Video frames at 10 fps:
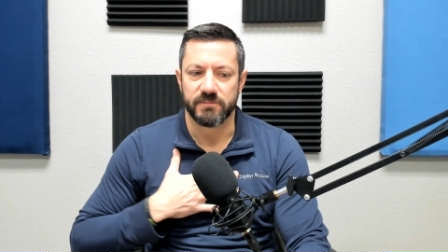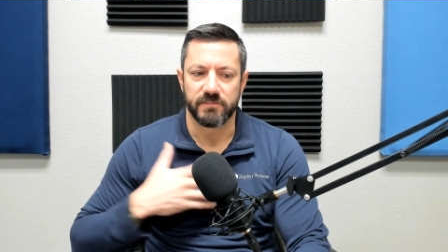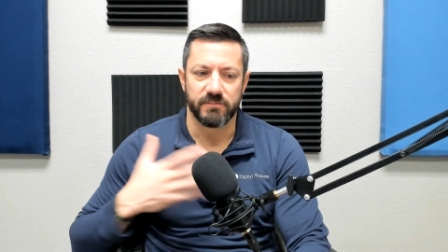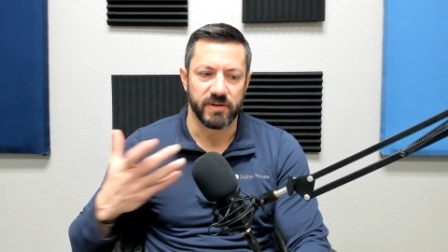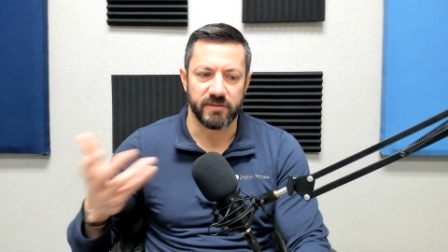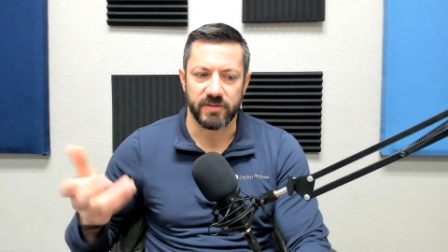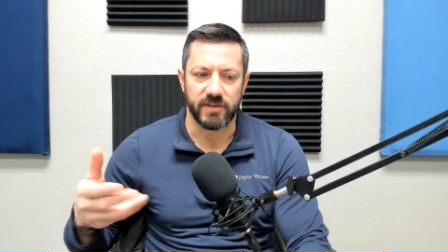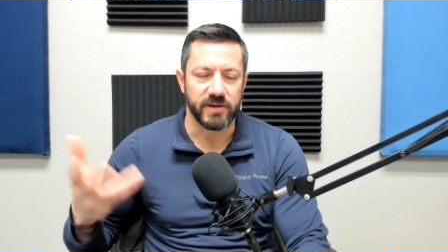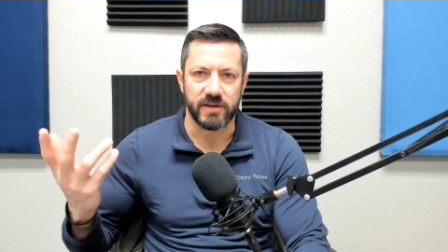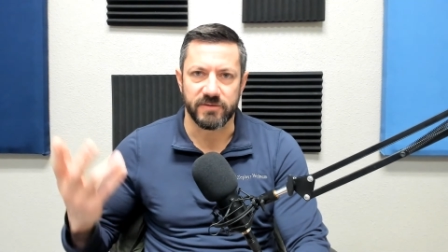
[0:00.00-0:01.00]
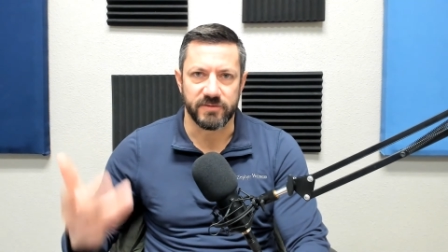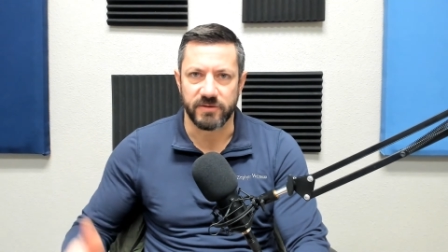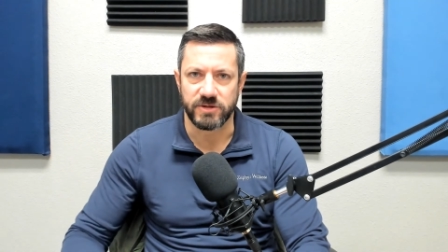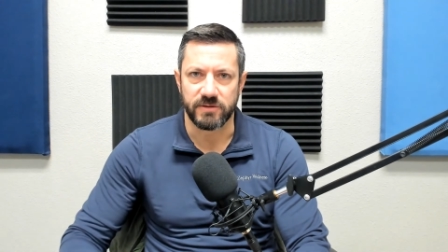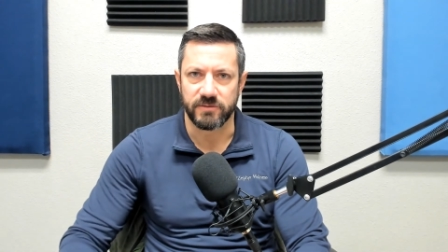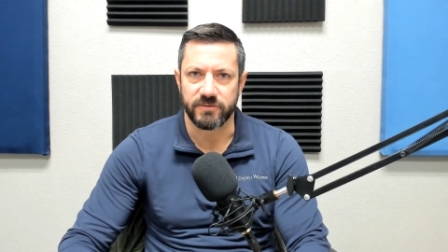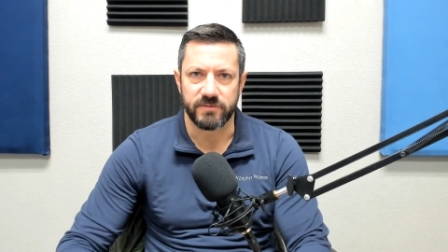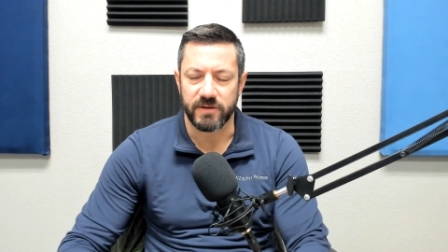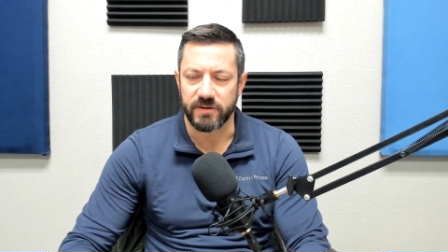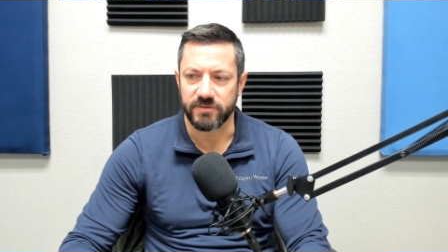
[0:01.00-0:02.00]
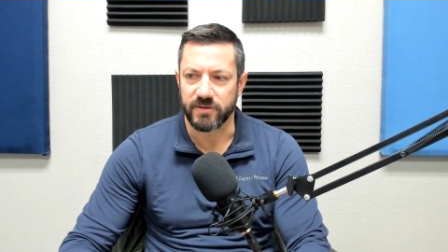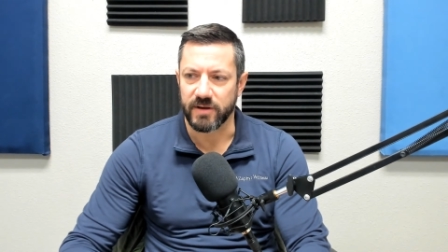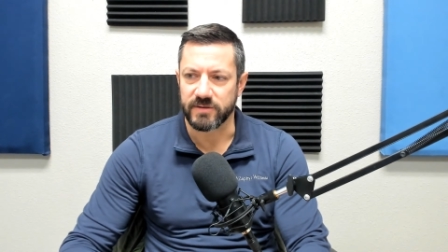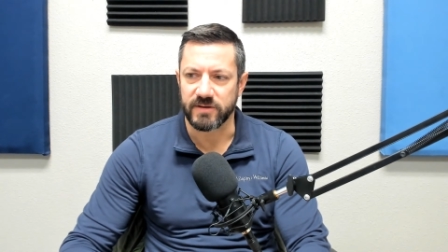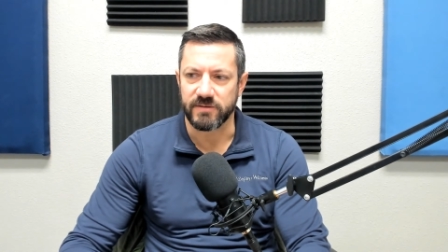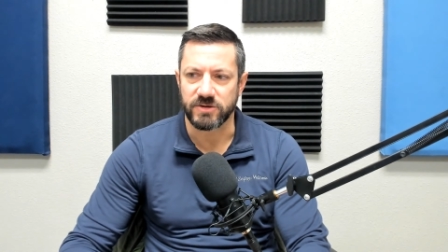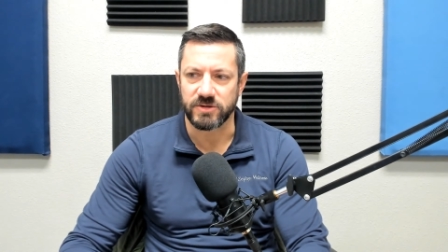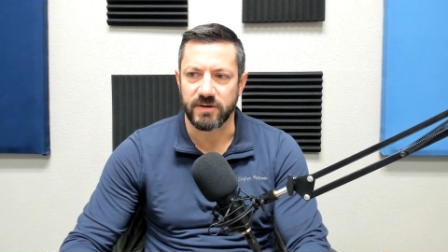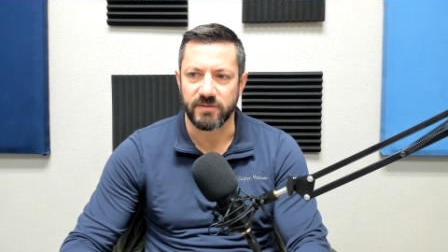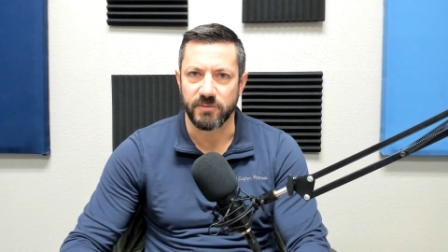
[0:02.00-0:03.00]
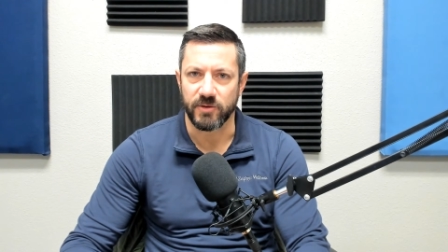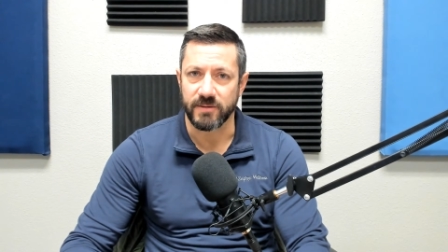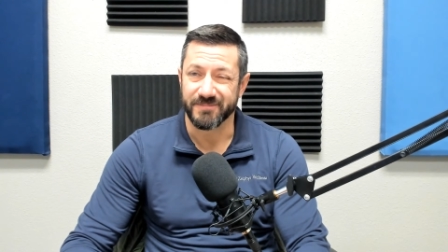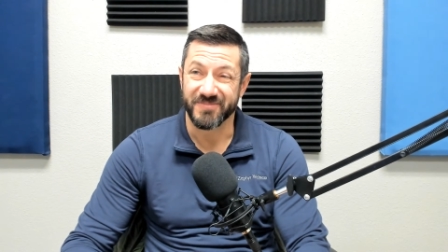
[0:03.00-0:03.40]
believing that he gets to choose his uh, T V show every morning.